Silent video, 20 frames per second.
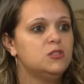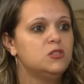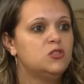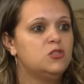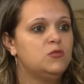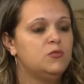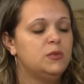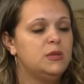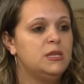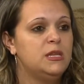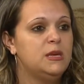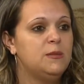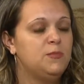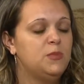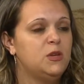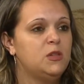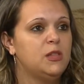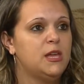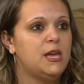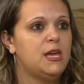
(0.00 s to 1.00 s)
to
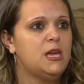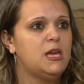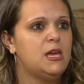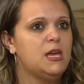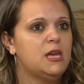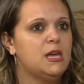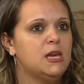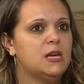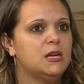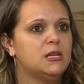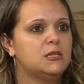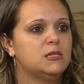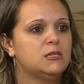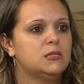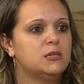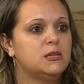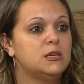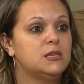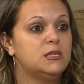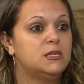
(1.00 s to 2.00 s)
manipulate and
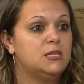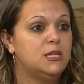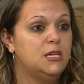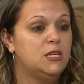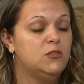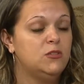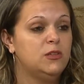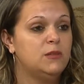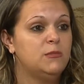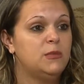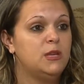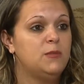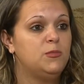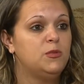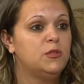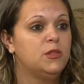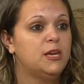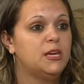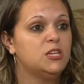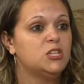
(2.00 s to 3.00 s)
continue the
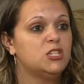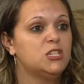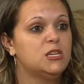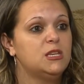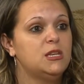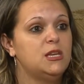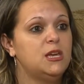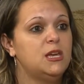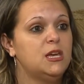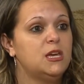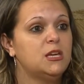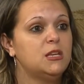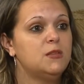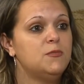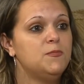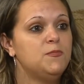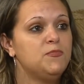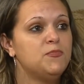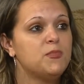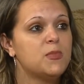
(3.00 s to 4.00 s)
manipulation. And
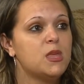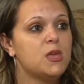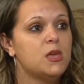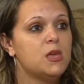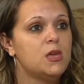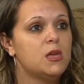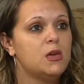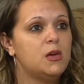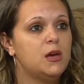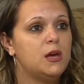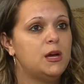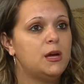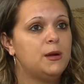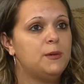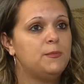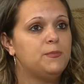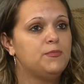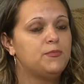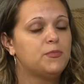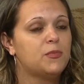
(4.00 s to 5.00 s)
so, who made the
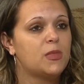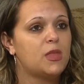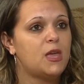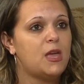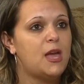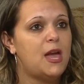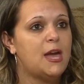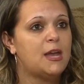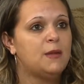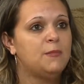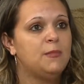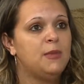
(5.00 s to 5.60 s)
most in bonuses?